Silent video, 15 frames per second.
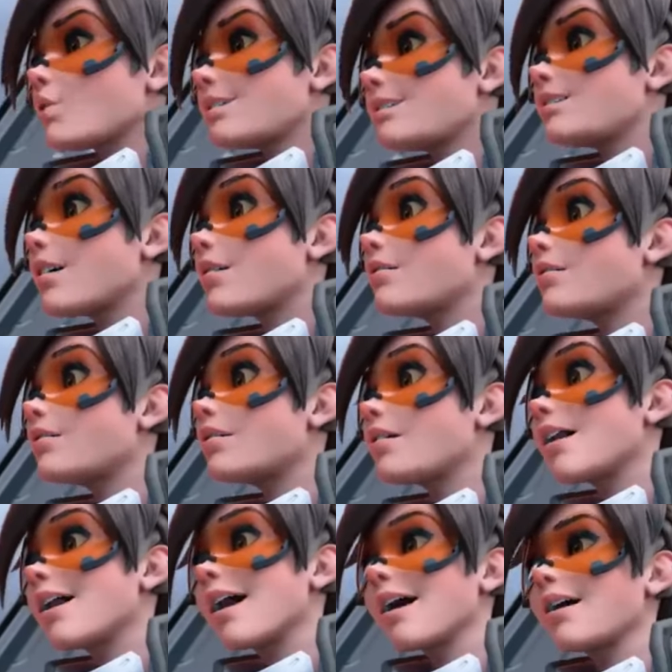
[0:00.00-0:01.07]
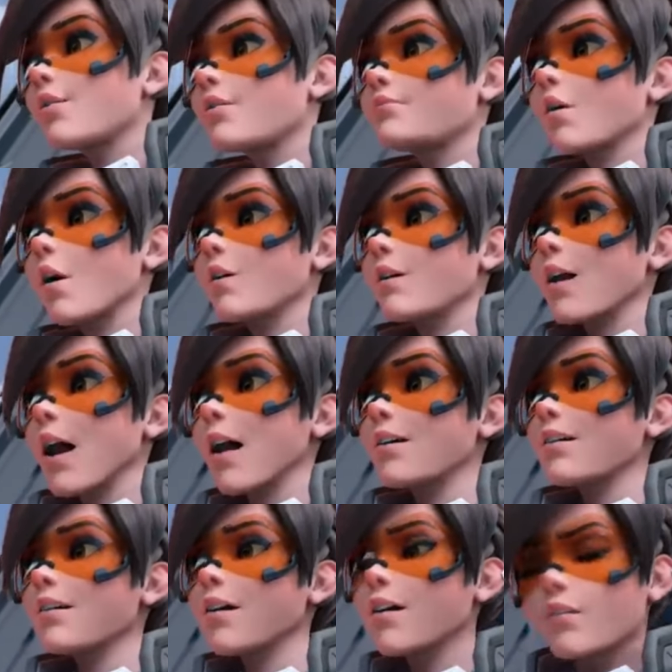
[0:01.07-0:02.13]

to a fair bit of success.